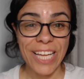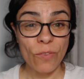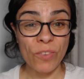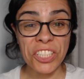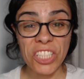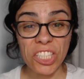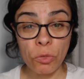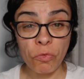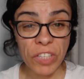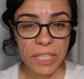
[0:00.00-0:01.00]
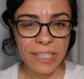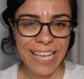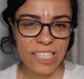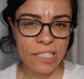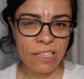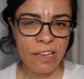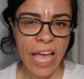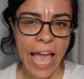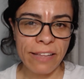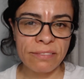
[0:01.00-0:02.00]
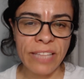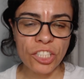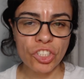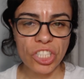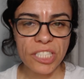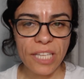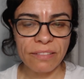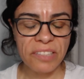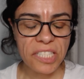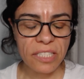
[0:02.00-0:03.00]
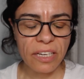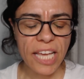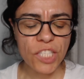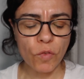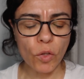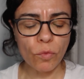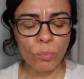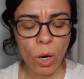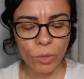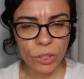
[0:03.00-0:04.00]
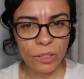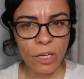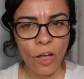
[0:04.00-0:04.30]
We just witnessed a dangerous and disgraceful moment